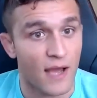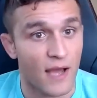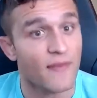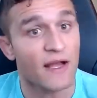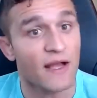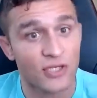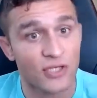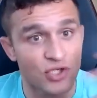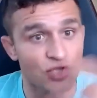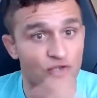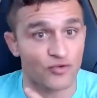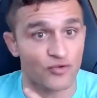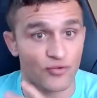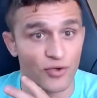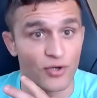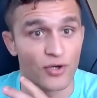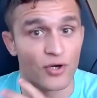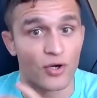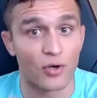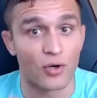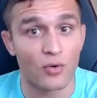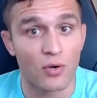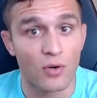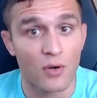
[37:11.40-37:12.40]
And that's
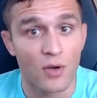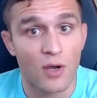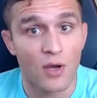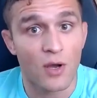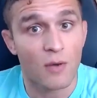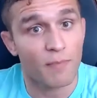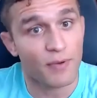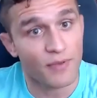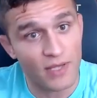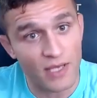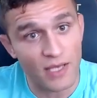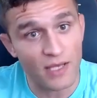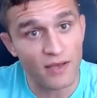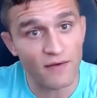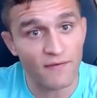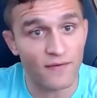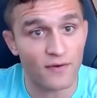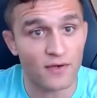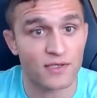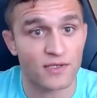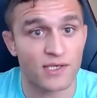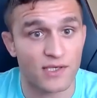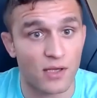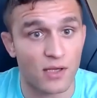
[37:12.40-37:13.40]
true, but the
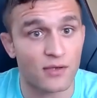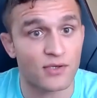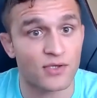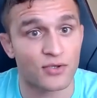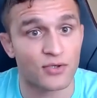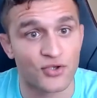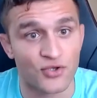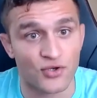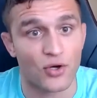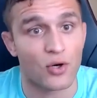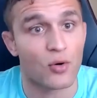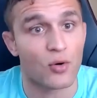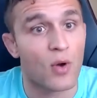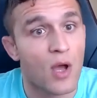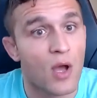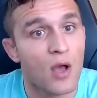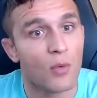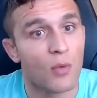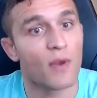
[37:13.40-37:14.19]
inverse is also true.